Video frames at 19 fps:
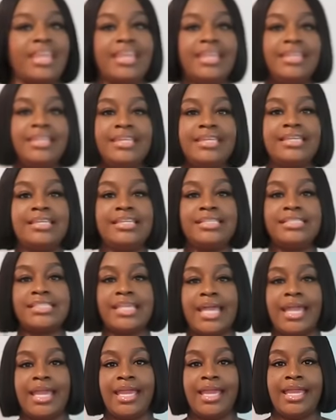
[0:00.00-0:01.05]
It is
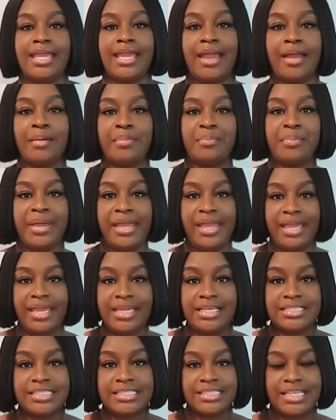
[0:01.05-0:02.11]
a
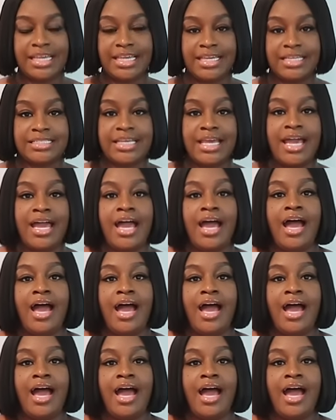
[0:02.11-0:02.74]
pant set.